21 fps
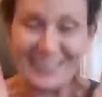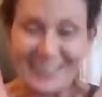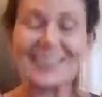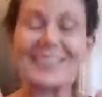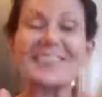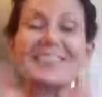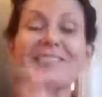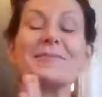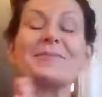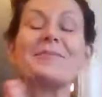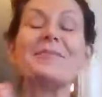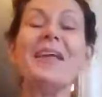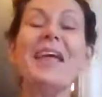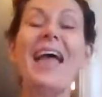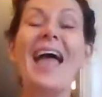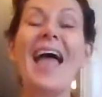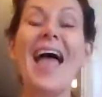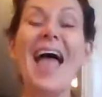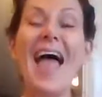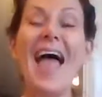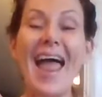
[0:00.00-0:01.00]
I did this.
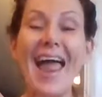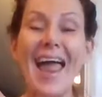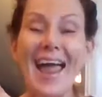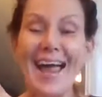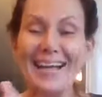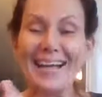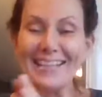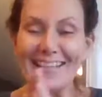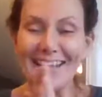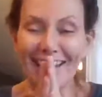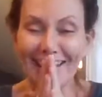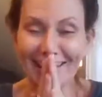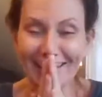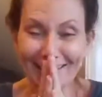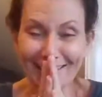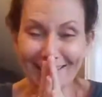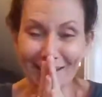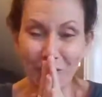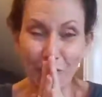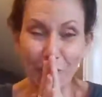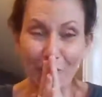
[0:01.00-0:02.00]
And
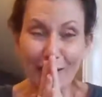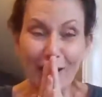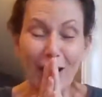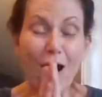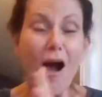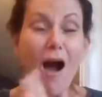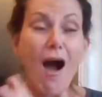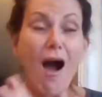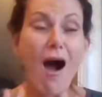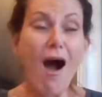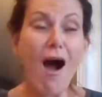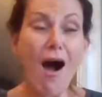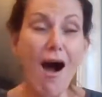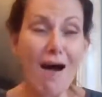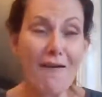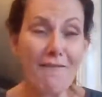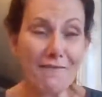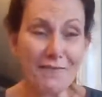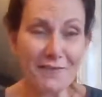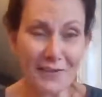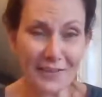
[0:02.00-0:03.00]
they were being
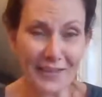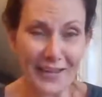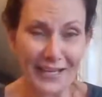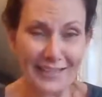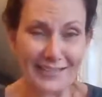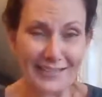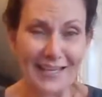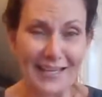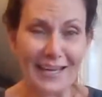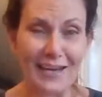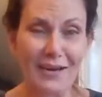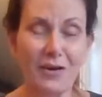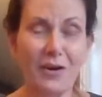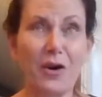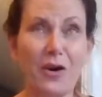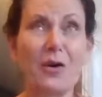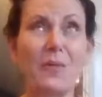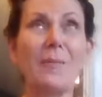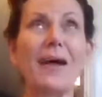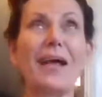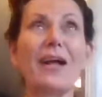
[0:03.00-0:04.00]
awful that day.
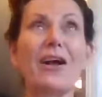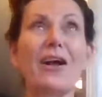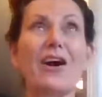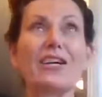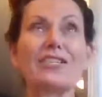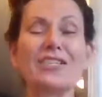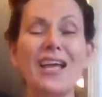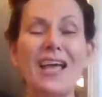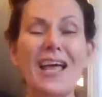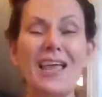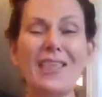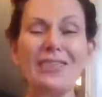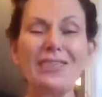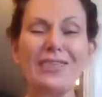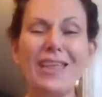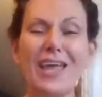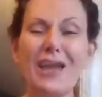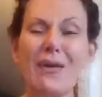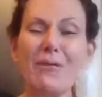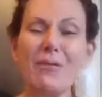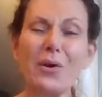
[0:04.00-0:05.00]
Oh my gosh.
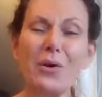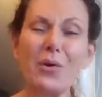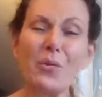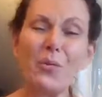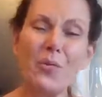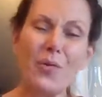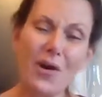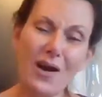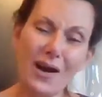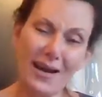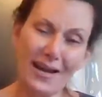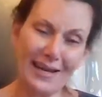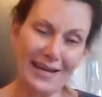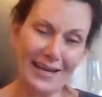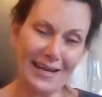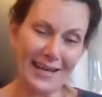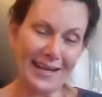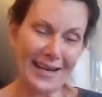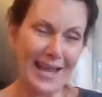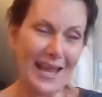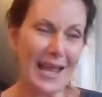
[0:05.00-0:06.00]
They were
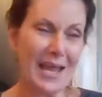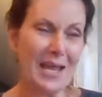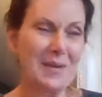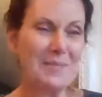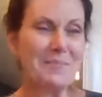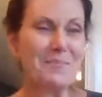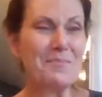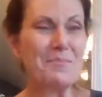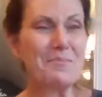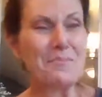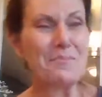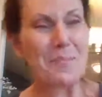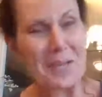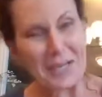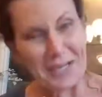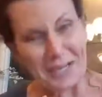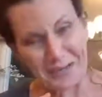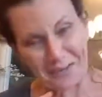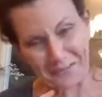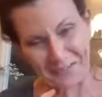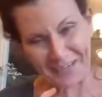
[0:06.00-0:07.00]
whining and
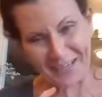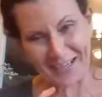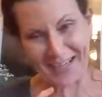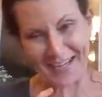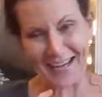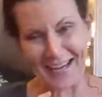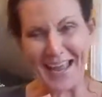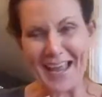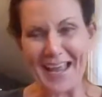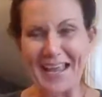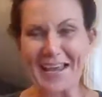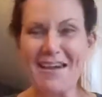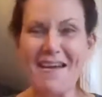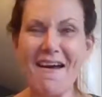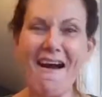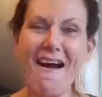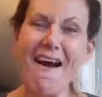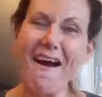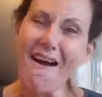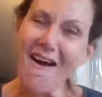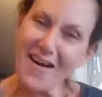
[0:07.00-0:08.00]
bickering and
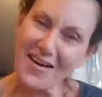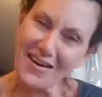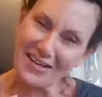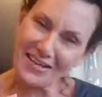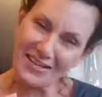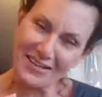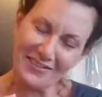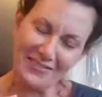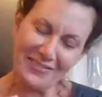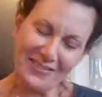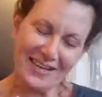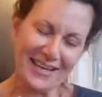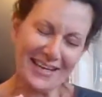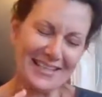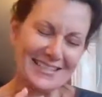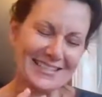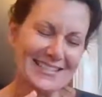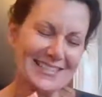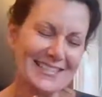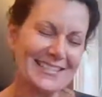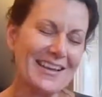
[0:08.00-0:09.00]
arguing
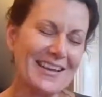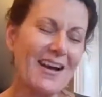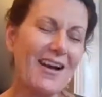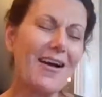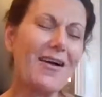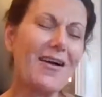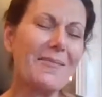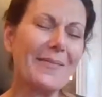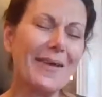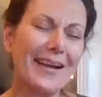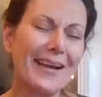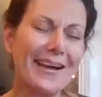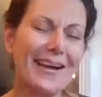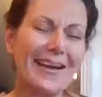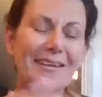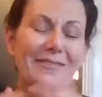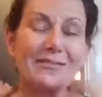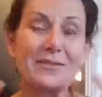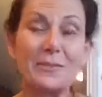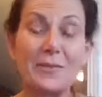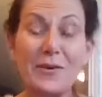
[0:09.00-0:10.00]
and just, oh my
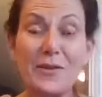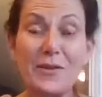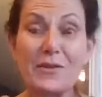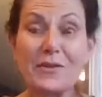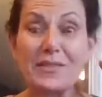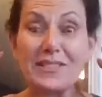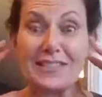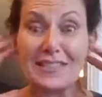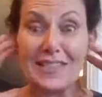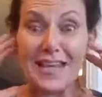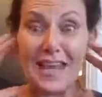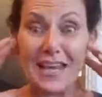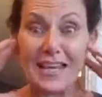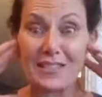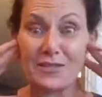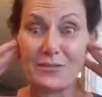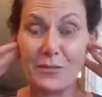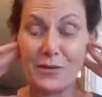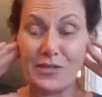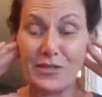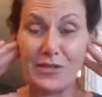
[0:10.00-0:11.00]
God. It was one of those
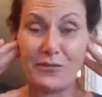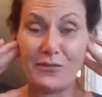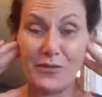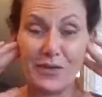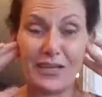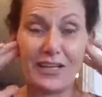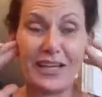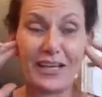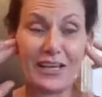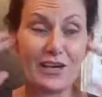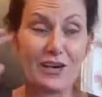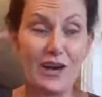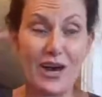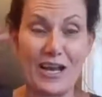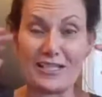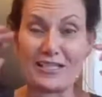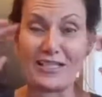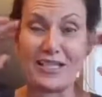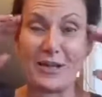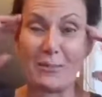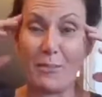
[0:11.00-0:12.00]
days when you feel like your
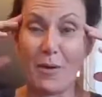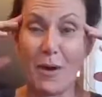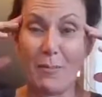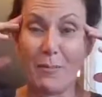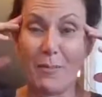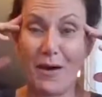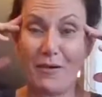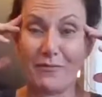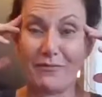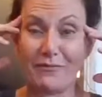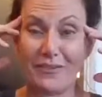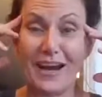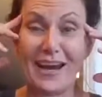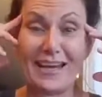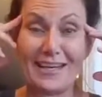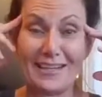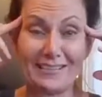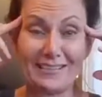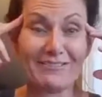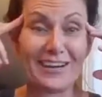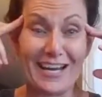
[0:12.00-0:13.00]
head's going to pop off,
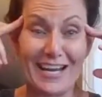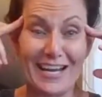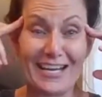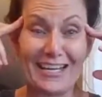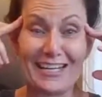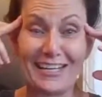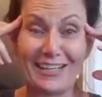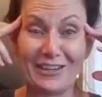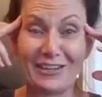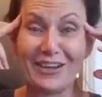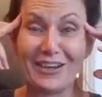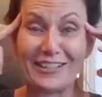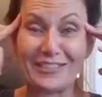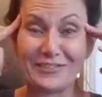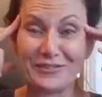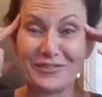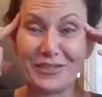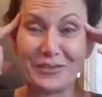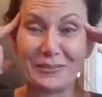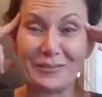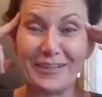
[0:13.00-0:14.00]
right? Right? You guys
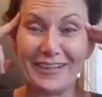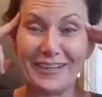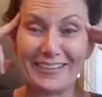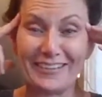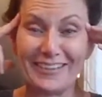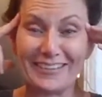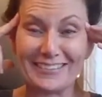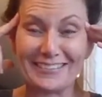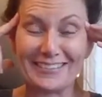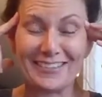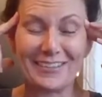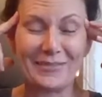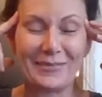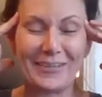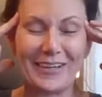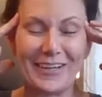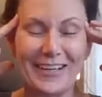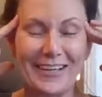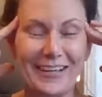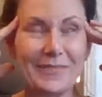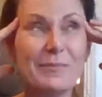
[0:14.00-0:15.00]
feel me on this. Oh
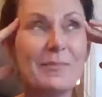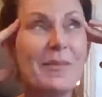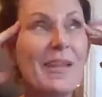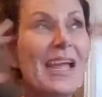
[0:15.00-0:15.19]
my God.